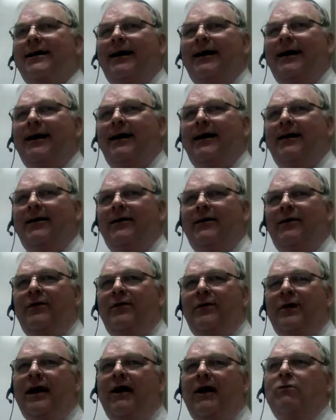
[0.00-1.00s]

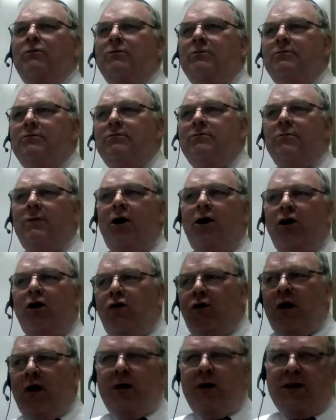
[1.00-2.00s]
They don't
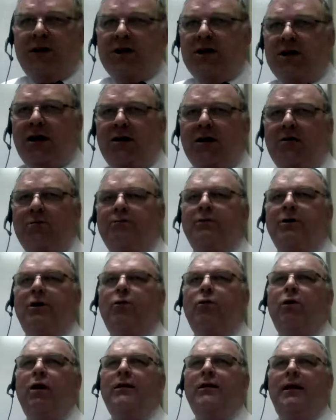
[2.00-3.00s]
agree with each other, but
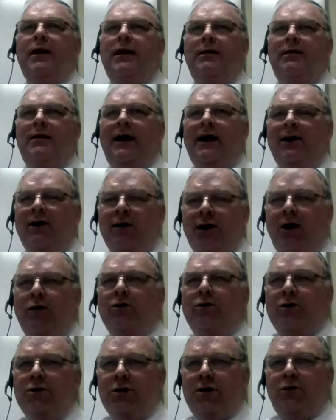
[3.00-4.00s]
what they
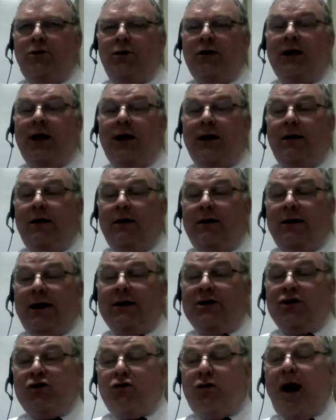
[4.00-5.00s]
don't do, what they
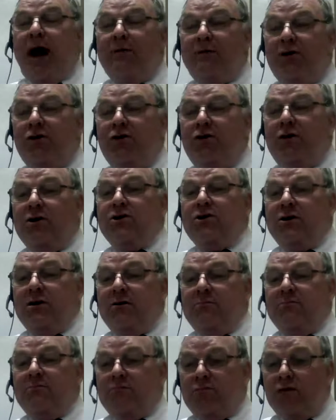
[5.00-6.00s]
strive to do is
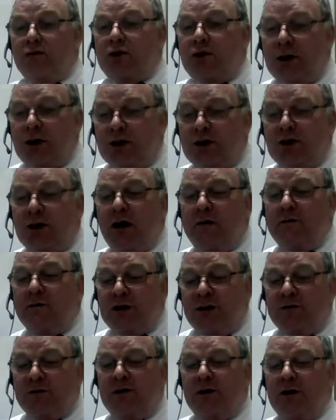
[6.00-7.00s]

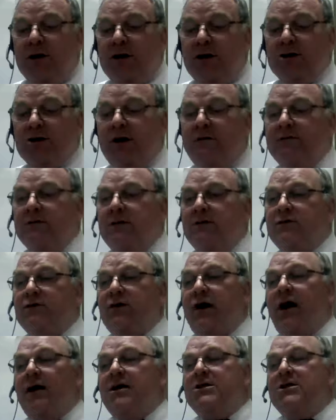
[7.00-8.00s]
good conservative
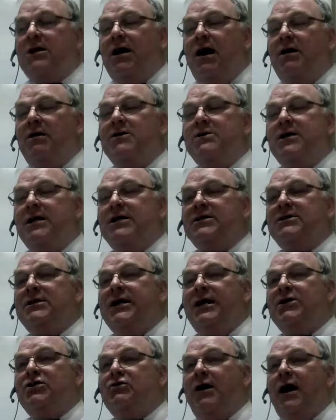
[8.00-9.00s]
scholars is
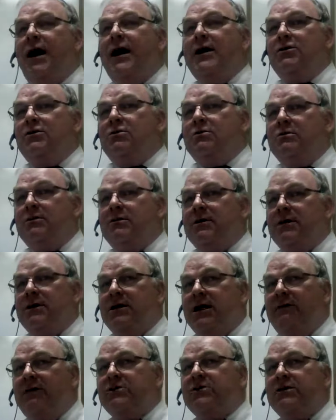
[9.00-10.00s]
they try to
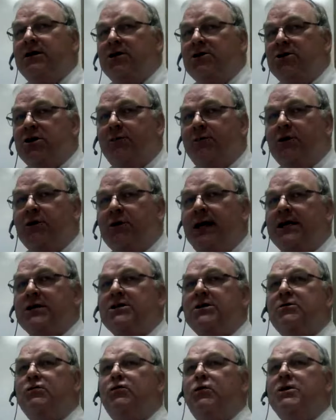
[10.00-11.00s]
give us an
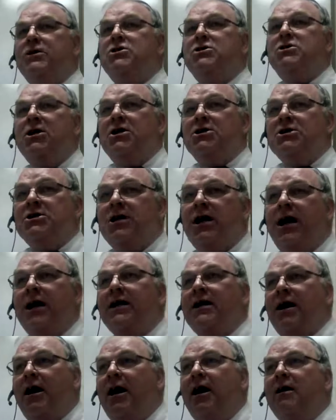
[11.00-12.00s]
interpretation which does not
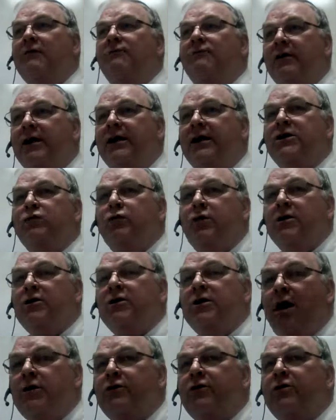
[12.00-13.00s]
conflict with
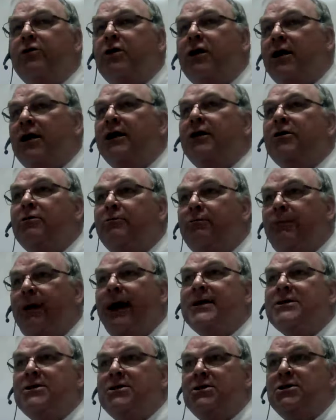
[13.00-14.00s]
other clear
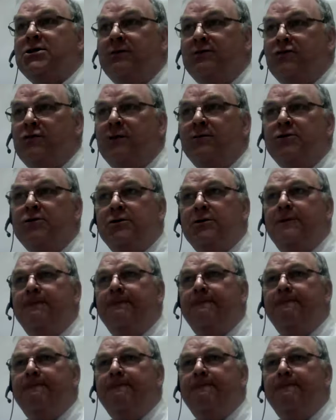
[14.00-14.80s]
passages of Scripture.